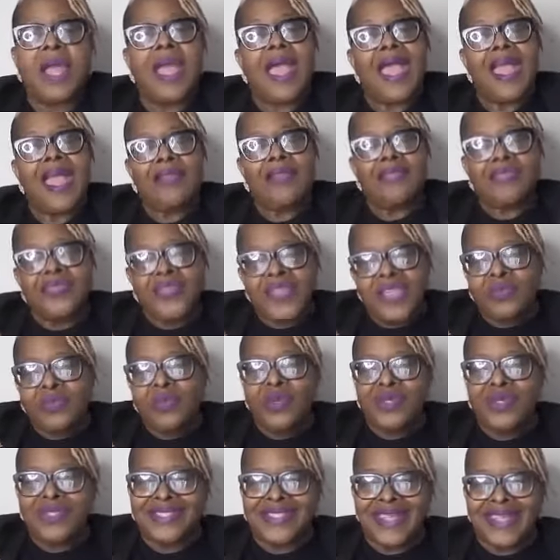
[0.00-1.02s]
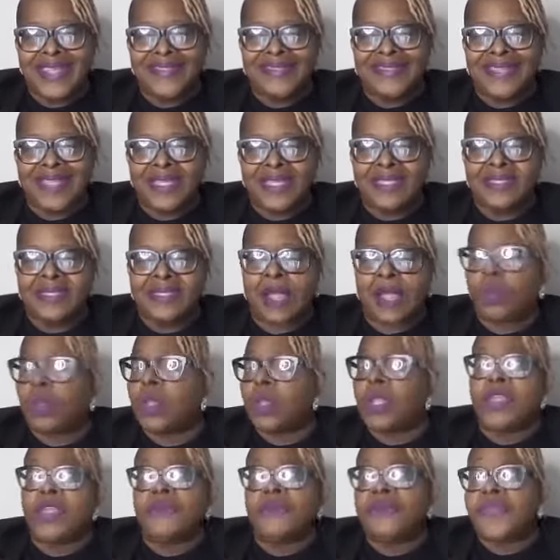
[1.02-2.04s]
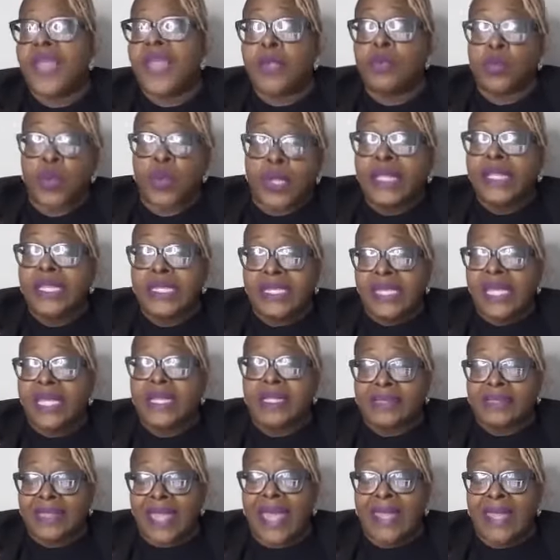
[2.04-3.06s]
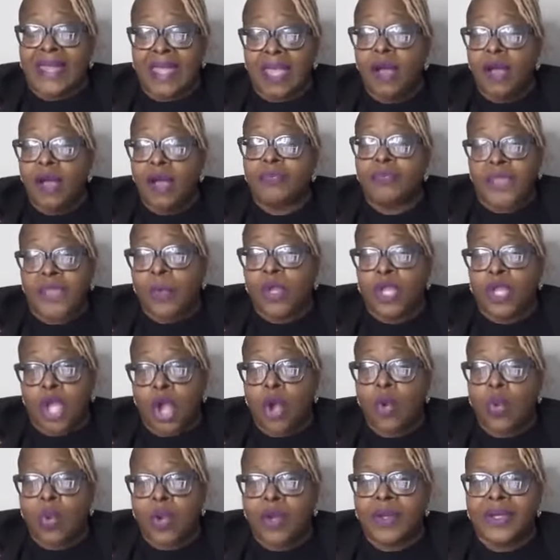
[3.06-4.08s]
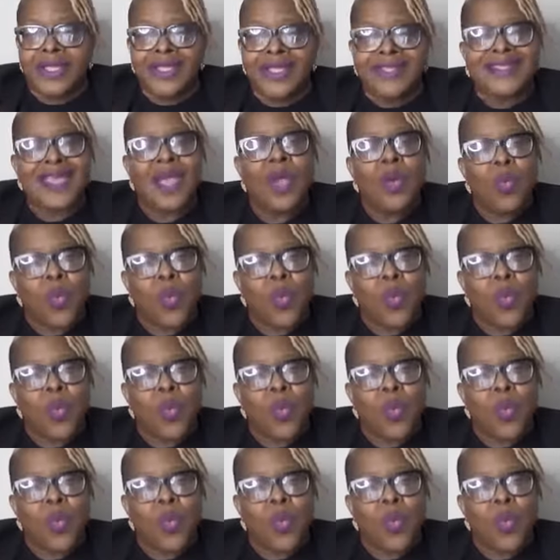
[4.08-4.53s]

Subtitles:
and then we'll say things like, well, if they really needed that help, it would go where it is.